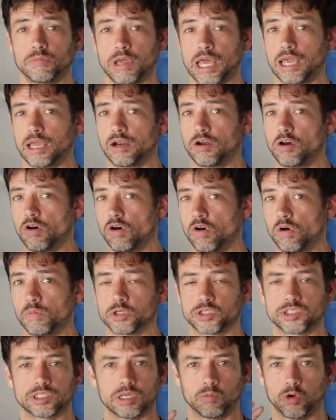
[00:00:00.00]
bag at home
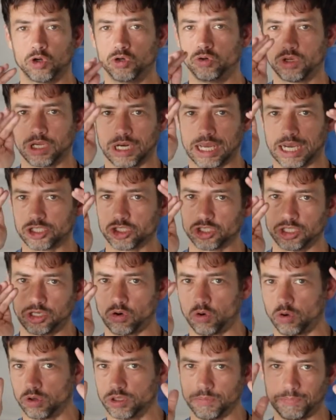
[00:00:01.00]
or someone who can actually
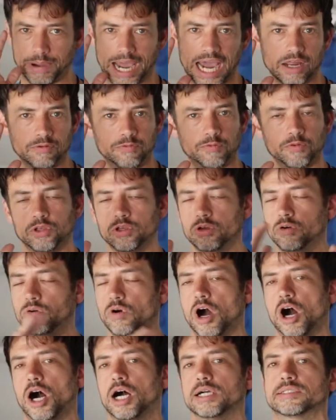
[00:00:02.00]
hold a pad for you,
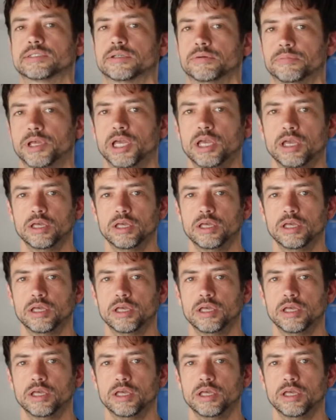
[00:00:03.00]
awesome.